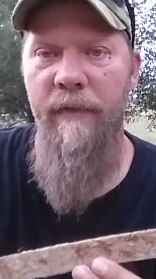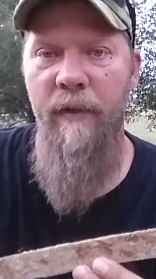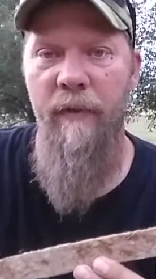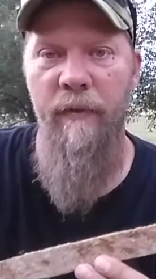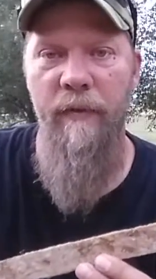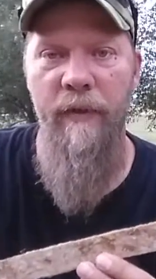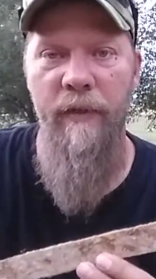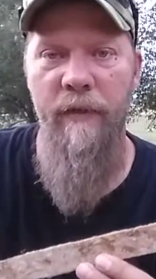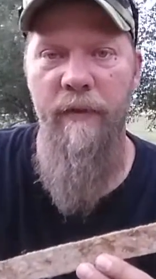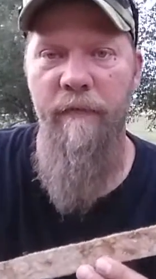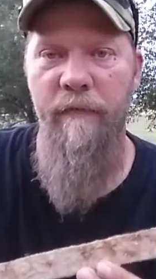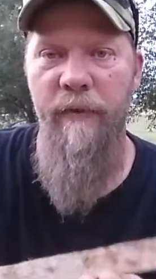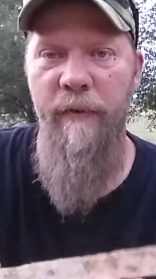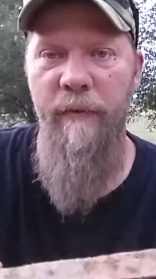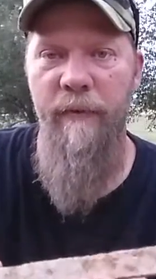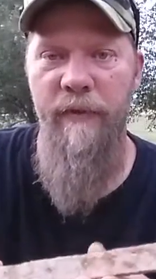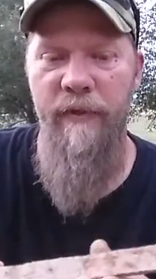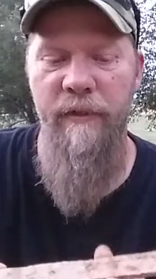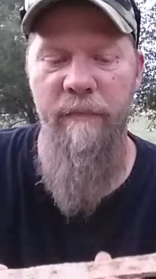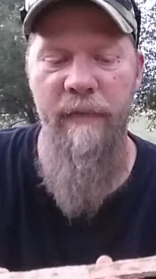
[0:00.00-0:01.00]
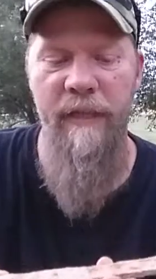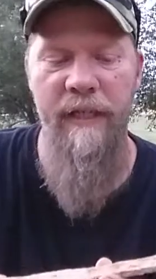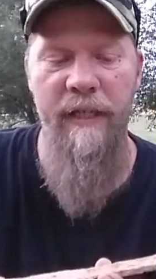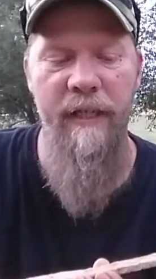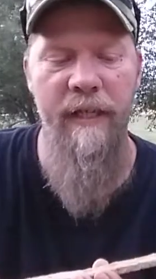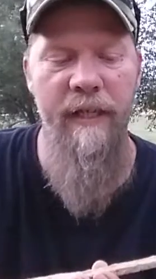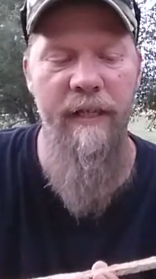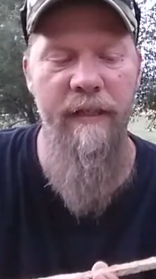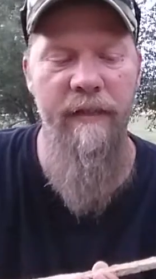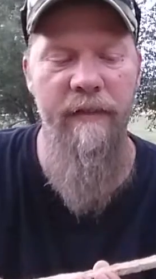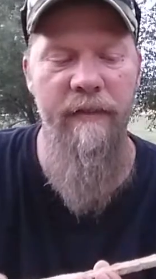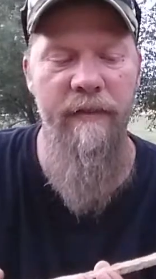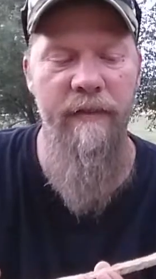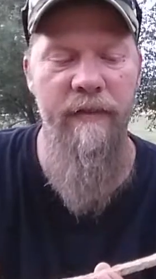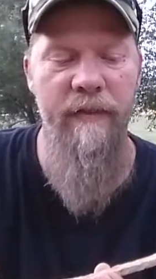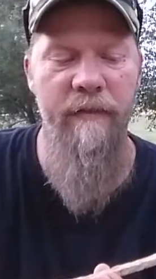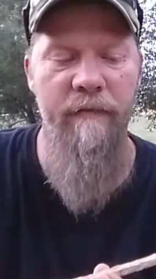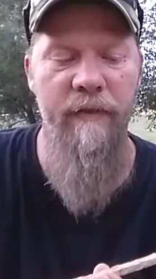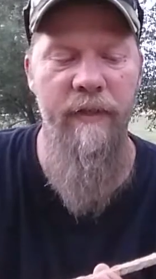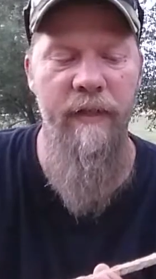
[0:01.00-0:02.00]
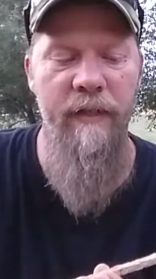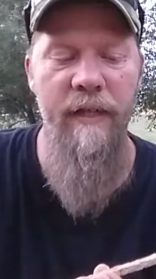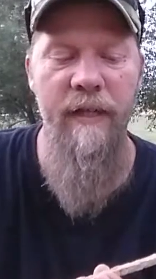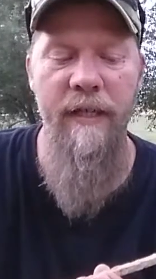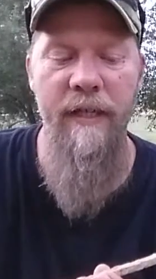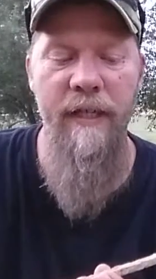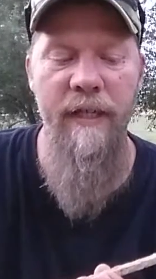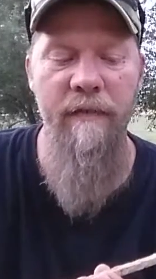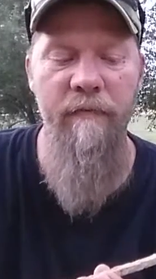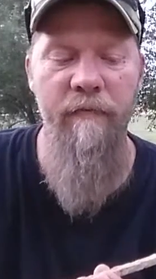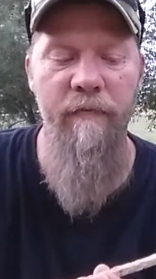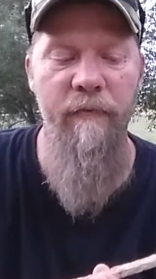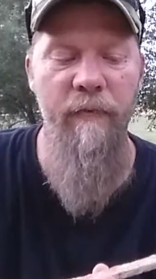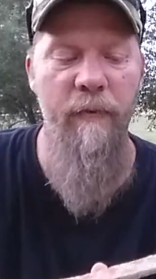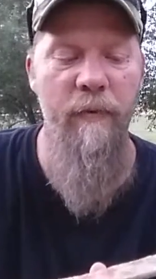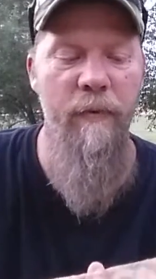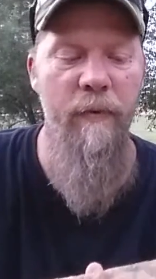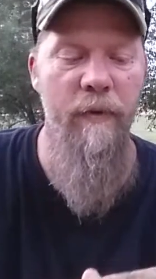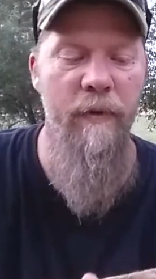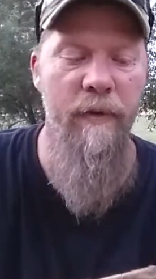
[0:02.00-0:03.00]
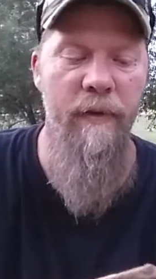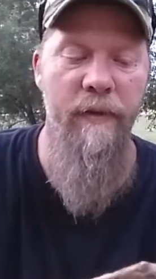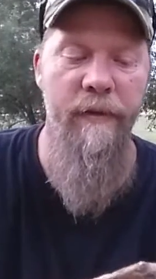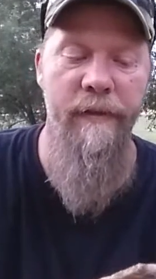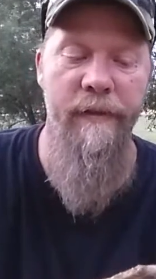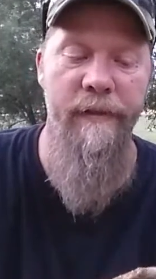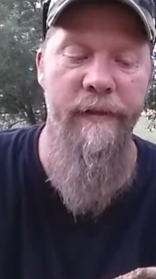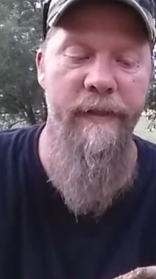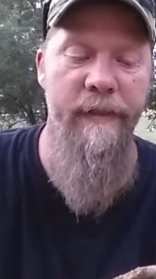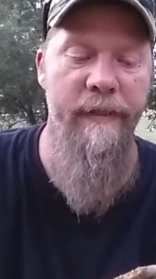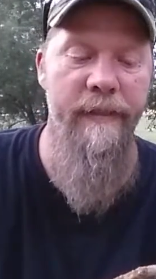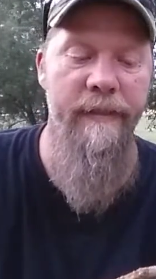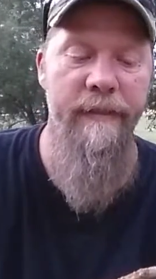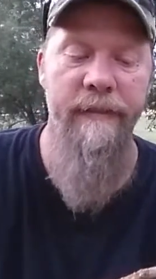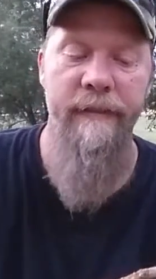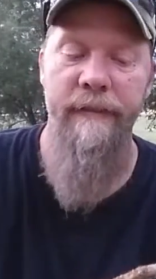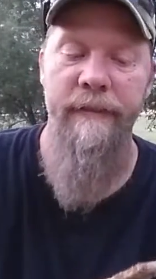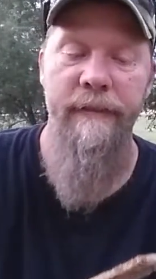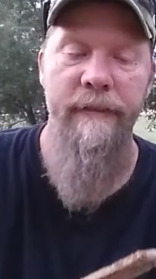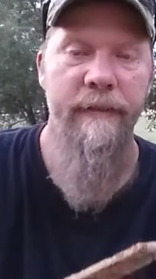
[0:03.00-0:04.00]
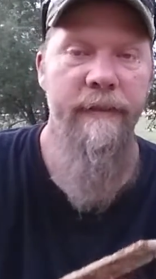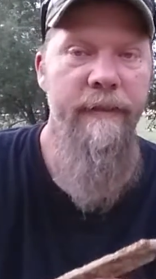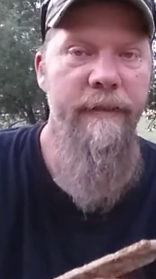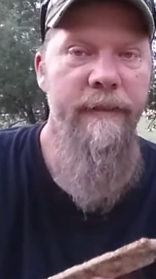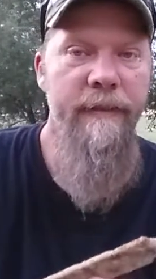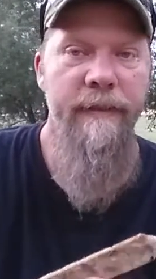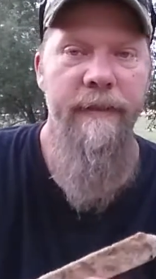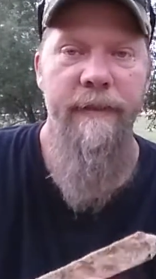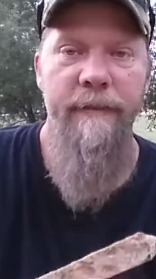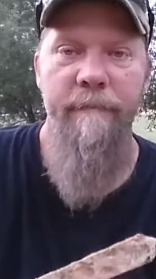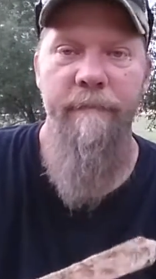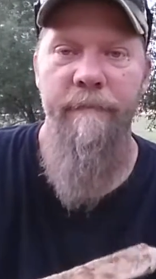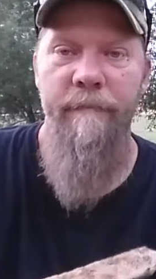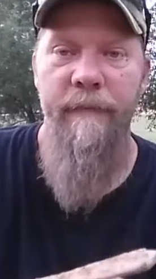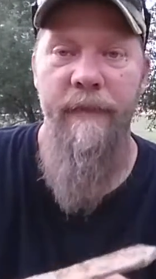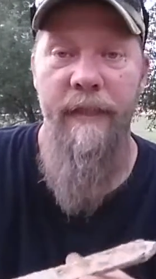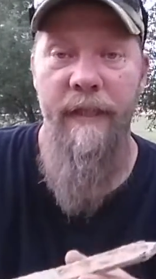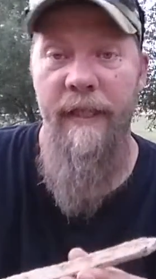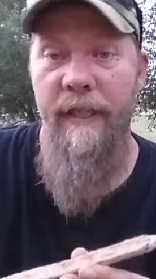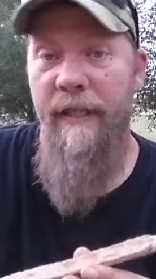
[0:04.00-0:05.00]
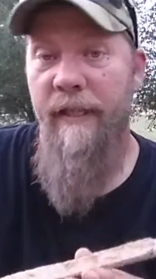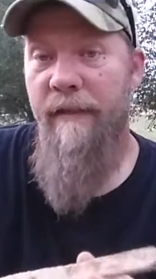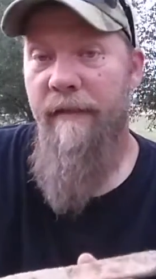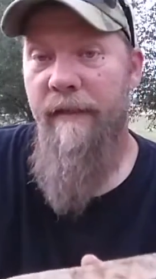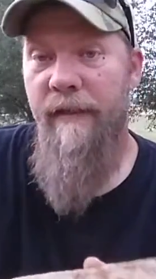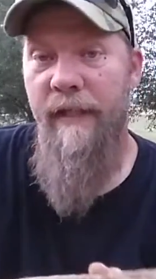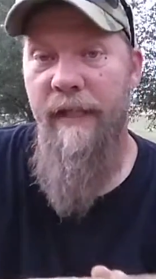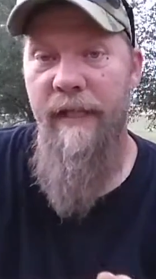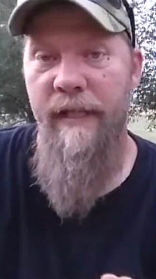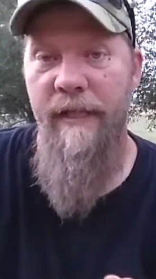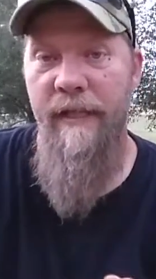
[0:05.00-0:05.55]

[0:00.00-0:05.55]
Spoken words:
Don't know if it was the beginnings of a knife or again a